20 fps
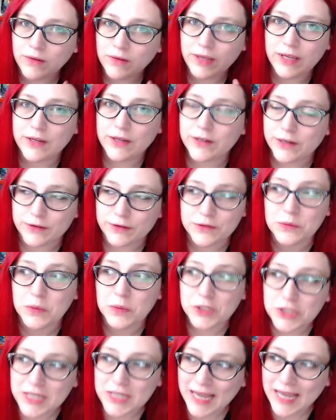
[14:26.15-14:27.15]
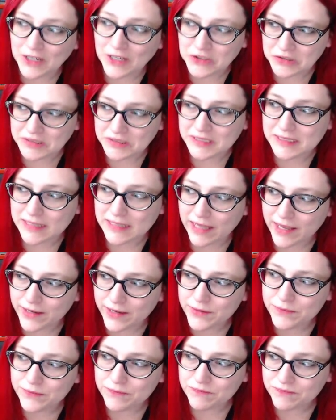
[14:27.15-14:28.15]
here's what she actually
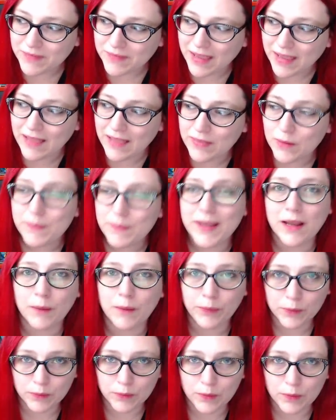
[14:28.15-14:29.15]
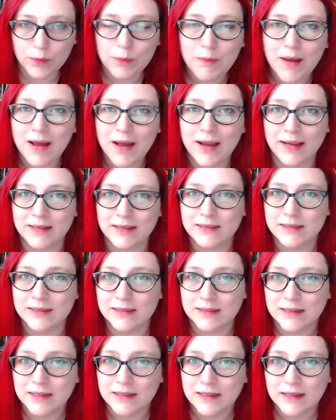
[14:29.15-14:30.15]
said, and they'll make up their own minds.